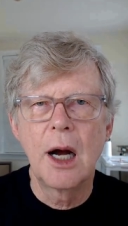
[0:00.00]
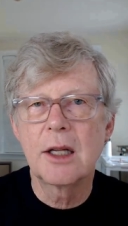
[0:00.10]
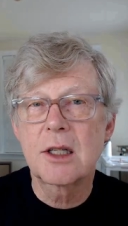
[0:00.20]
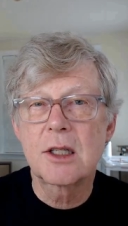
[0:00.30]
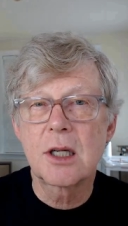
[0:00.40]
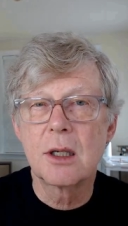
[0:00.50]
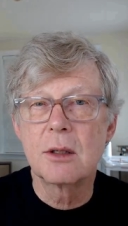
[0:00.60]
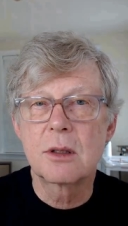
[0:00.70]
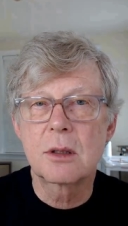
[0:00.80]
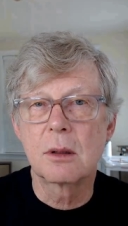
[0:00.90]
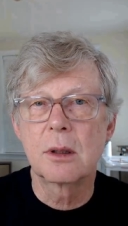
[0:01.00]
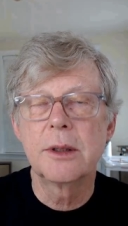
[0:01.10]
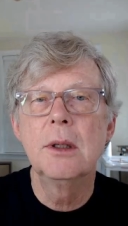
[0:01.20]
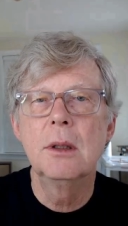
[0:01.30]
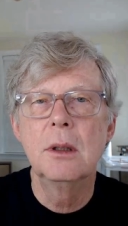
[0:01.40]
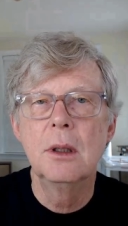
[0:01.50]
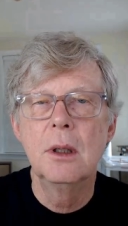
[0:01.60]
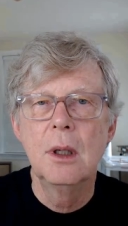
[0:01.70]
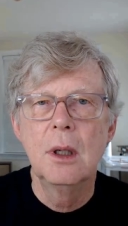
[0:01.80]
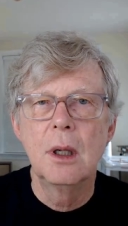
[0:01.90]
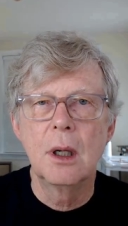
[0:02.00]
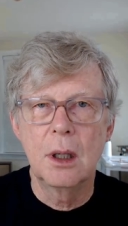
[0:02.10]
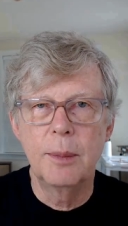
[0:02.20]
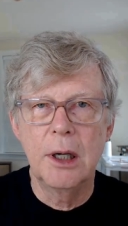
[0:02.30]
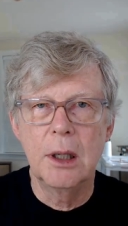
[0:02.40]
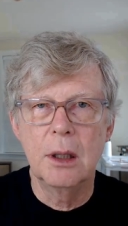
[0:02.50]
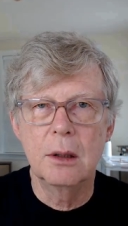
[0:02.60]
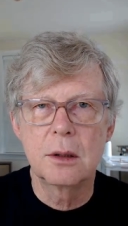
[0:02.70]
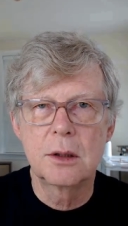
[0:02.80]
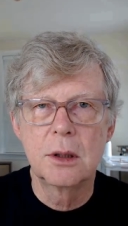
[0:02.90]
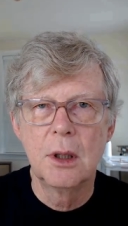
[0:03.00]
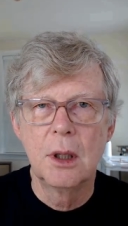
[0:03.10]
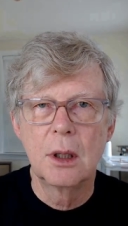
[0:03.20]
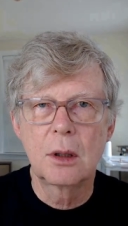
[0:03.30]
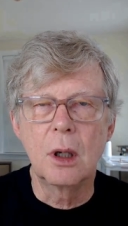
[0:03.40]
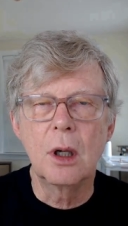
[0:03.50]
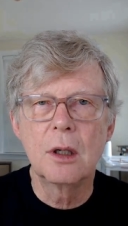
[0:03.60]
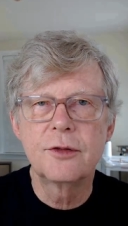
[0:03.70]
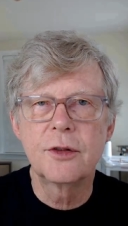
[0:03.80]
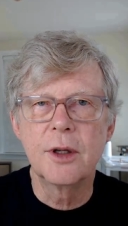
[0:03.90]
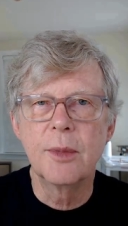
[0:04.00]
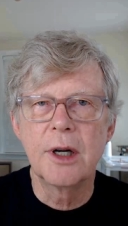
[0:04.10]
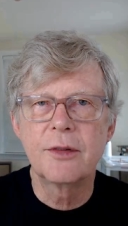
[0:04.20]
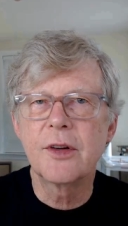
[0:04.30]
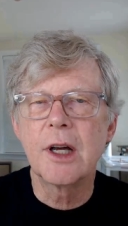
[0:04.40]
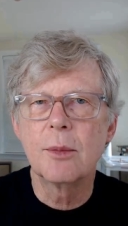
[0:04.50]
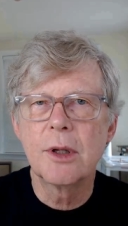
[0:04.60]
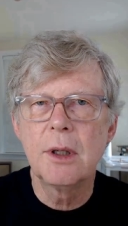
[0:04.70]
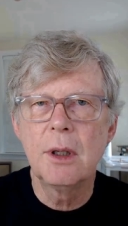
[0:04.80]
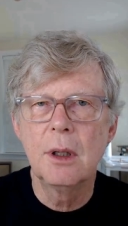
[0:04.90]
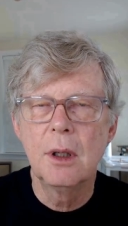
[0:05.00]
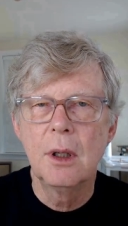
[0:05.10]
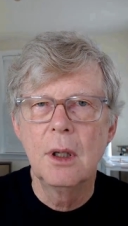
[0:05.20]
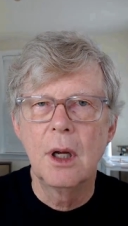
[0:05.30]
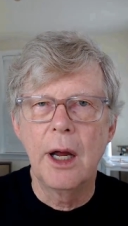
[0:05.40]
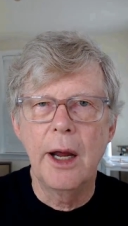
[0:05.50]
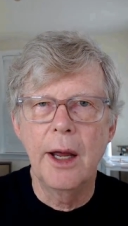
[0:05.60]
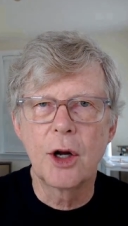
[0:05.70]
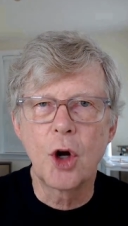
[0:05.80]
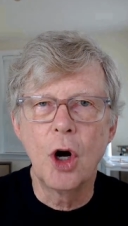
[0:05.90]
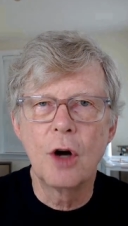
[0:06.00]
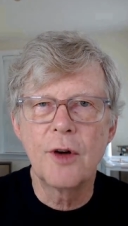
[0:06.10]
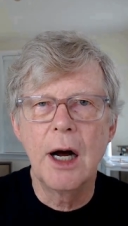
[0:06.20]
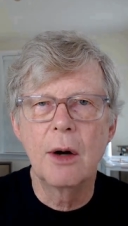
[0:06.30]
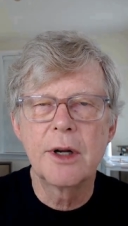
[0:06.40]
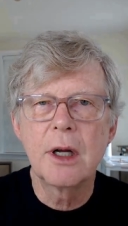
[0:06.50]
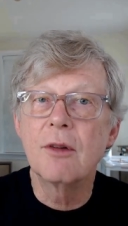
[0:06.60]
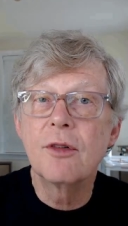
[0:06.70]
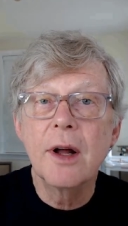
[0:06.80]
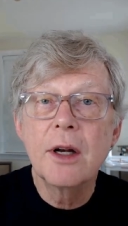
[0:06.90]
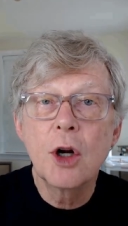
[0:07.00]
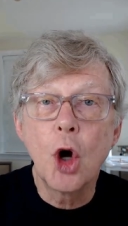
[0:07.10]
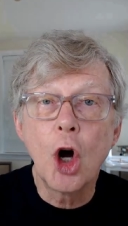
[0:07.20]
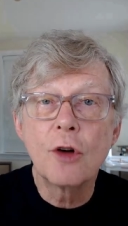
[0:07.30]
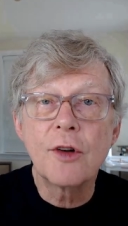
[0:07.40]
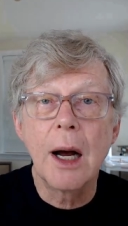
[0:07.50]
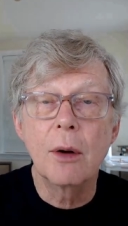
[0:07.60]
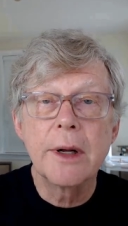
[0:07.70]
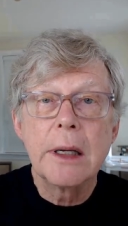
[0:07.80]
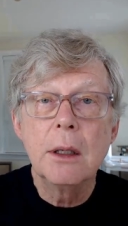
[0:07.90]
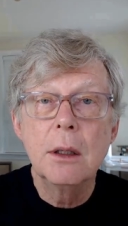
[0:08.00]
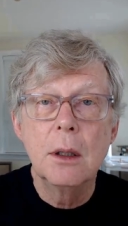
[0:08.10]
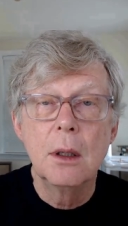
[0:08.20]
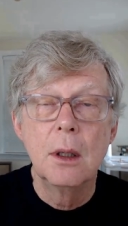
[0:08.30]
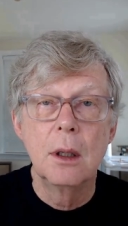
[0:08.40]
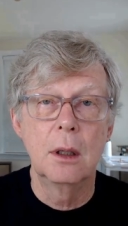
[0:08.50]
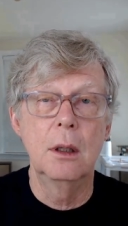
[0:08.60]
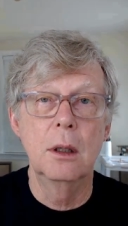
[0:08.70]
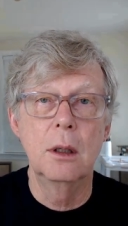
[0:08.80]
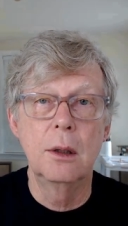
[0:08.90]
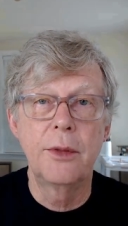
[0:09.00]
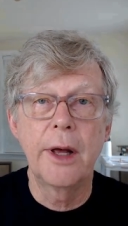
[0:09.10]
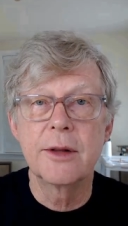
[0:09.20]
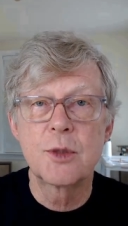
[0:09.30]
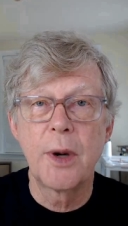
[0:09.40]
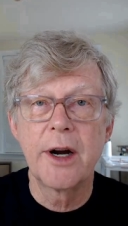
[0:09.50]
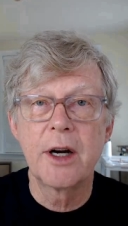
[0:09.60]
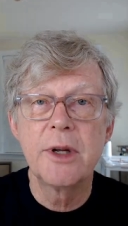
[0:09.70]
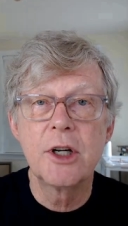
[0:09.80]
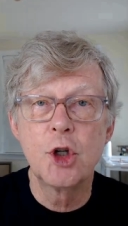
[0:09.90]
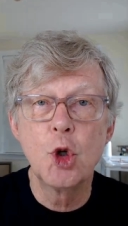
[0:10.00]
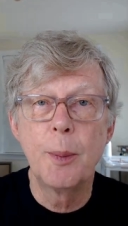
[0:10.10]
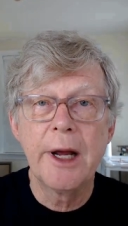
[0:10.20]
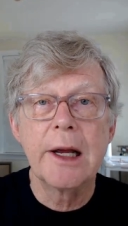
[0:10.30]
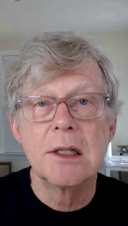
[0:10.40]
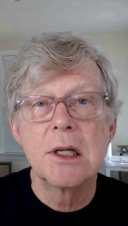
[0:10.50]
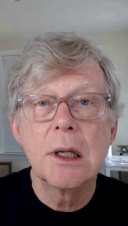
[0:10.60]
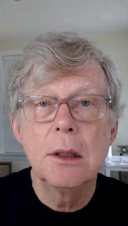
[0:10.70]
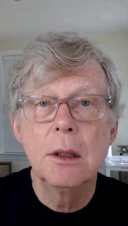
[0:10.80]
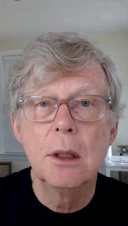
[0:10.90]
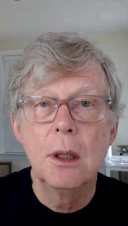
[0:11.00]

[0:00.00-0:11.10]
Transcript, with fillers: I'd like to tell you a story about golf and my family and a golf outing, a fun golf outing that inspired me to do a painting.